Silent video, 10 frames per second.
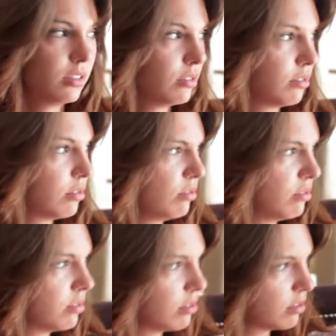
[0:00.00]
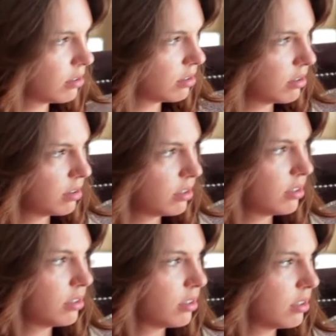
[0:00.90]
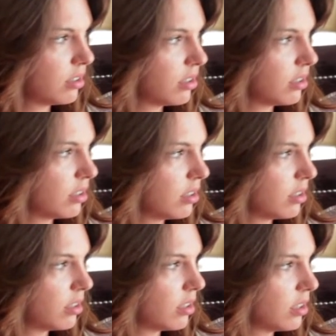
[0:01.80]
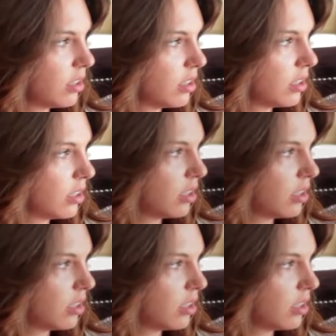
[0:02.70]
No one is speaking in this clip.